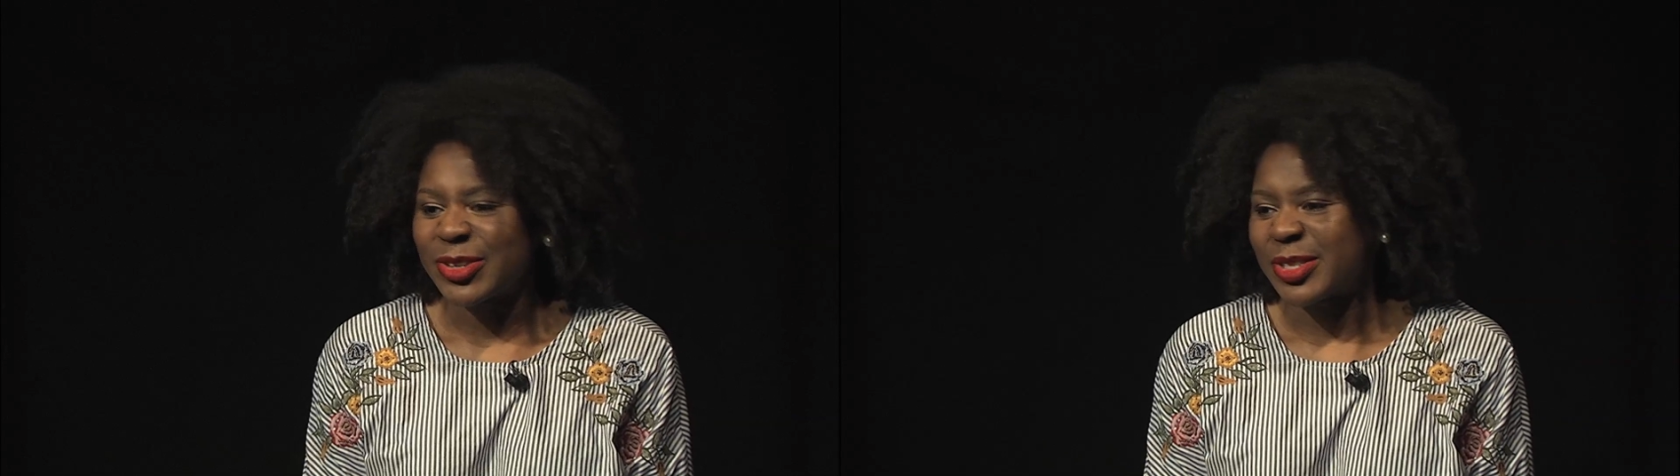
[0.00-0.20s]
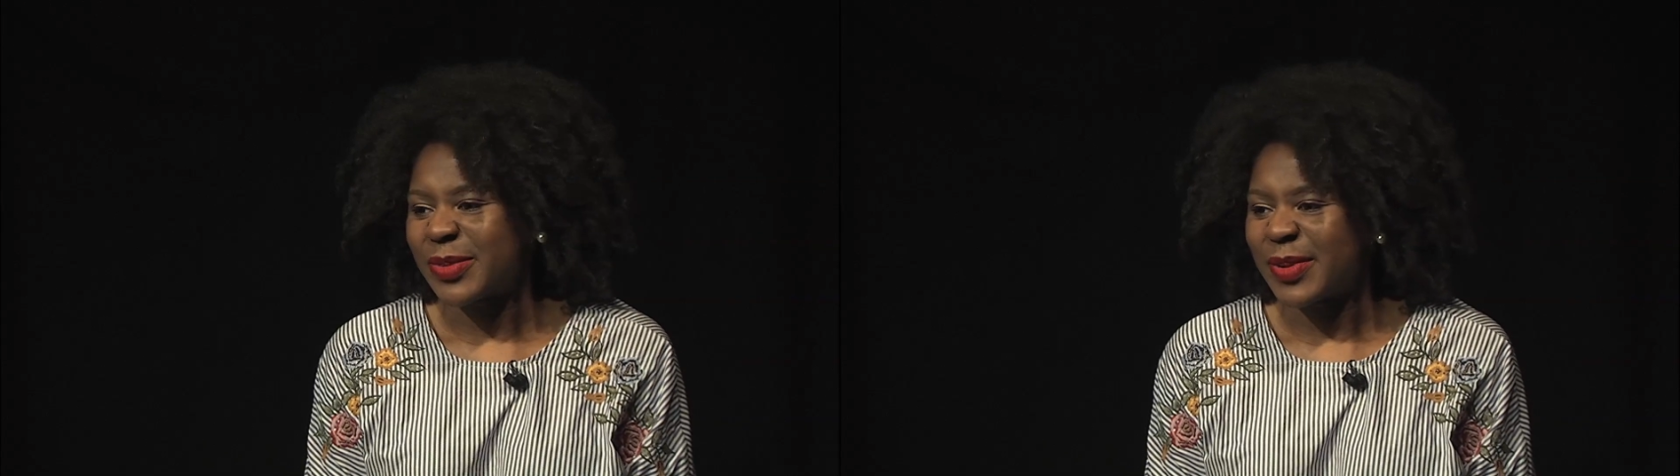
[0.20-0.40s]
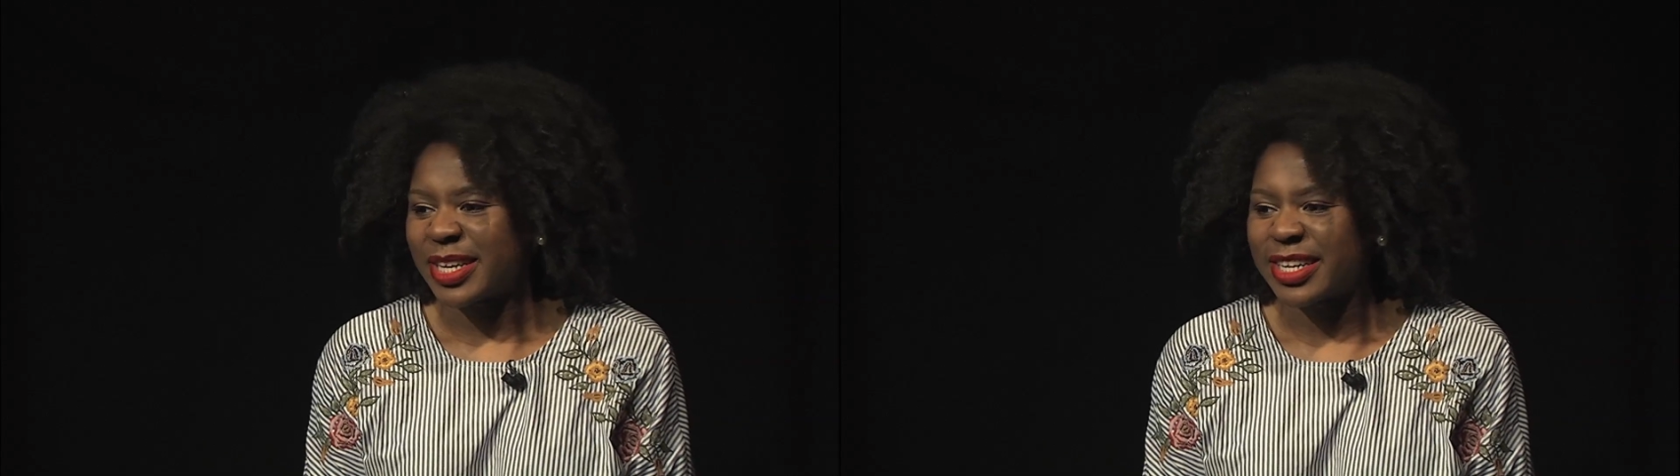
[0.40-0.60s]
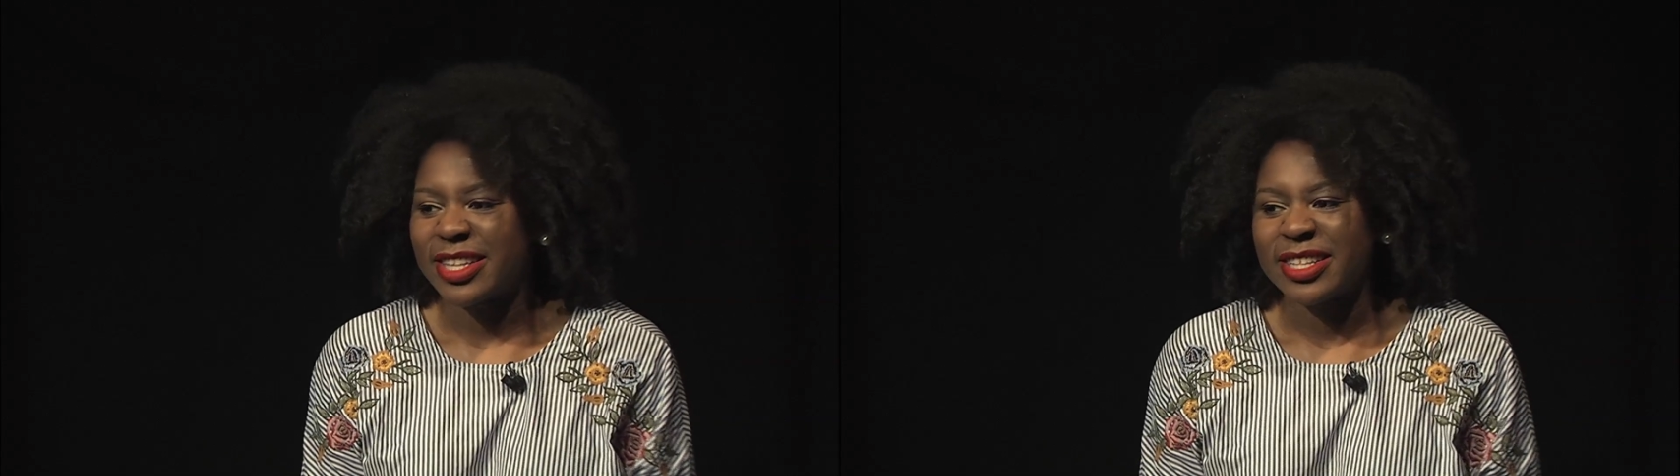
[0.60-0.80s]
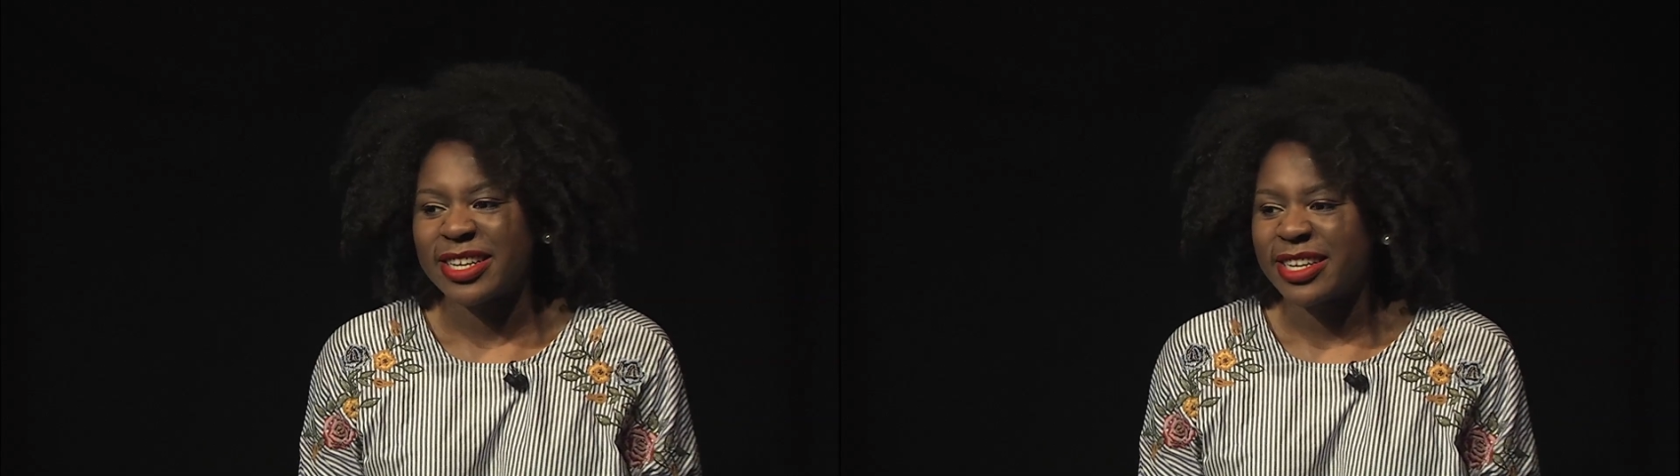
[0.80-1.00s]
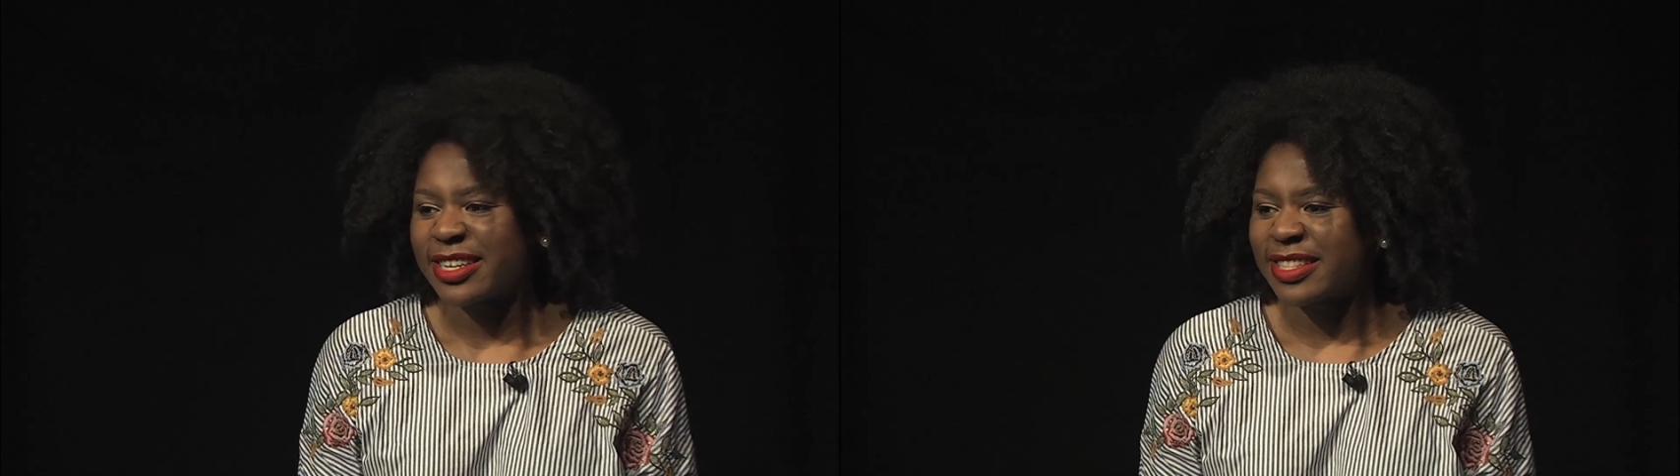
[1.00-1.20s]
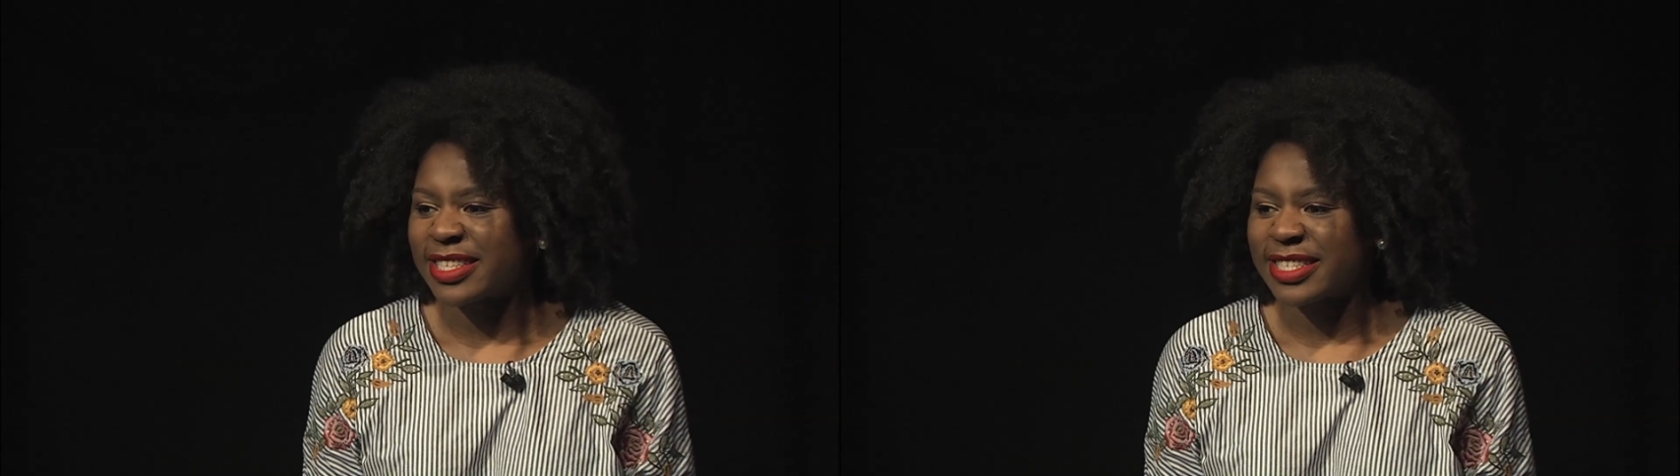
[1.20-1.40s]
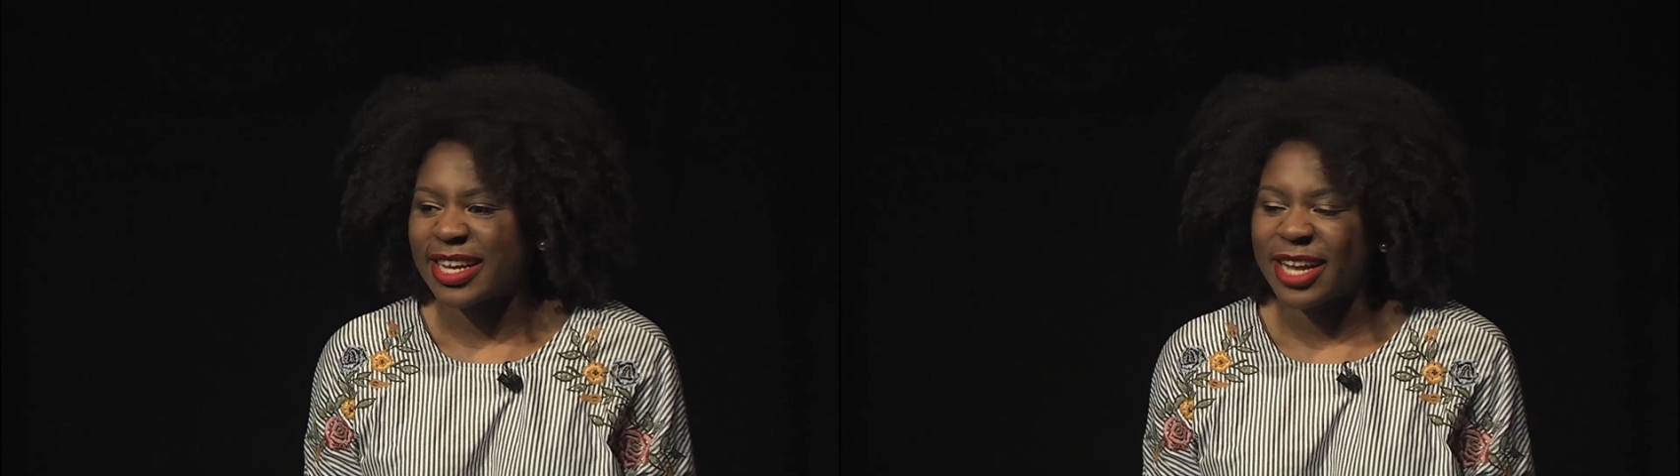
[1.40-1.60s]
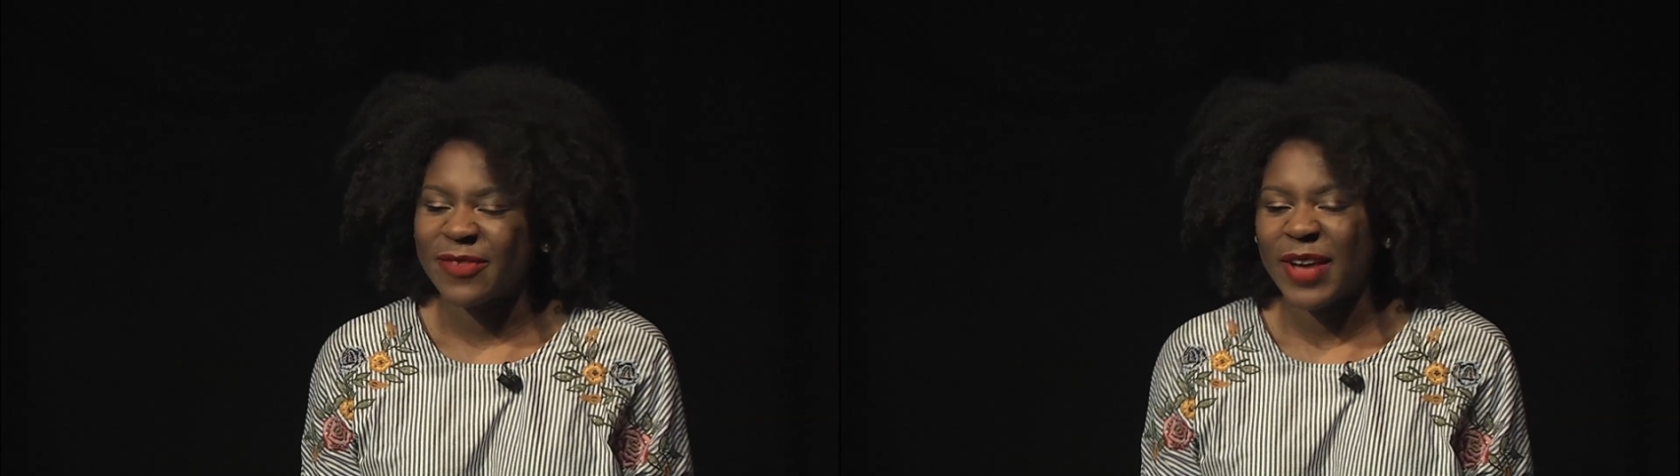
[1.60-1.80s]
us about this kind of